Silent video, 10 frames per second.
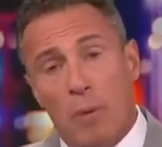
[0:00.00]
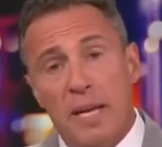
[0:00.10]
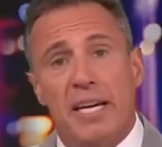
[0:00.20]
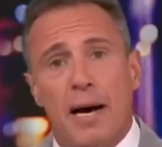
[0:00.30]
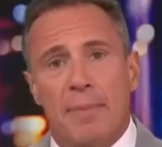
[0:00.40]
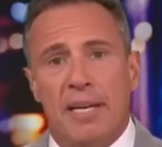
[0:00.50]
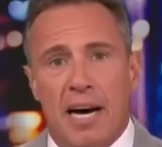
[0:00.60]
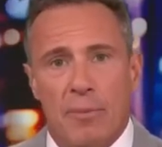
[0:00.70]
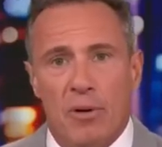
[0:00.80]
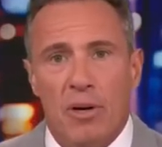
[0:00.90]
and
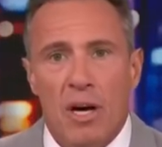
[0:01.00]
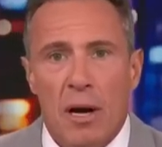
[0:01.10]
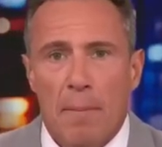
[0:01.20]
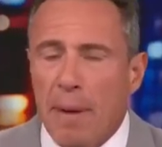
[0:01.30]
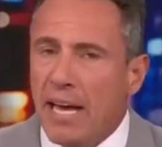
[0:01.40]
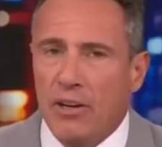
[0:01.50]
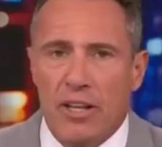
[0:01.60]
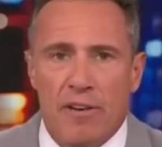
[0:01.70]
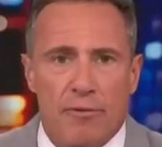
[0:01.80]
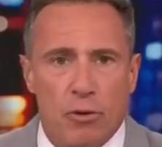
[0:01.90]
Oppenheimer, man, are
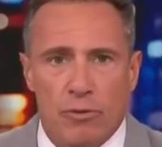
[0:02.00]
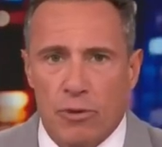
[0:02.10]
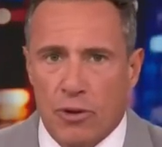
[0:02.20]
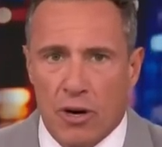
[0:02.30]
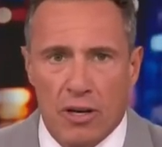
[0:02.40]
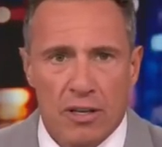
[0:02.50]
they food for thought.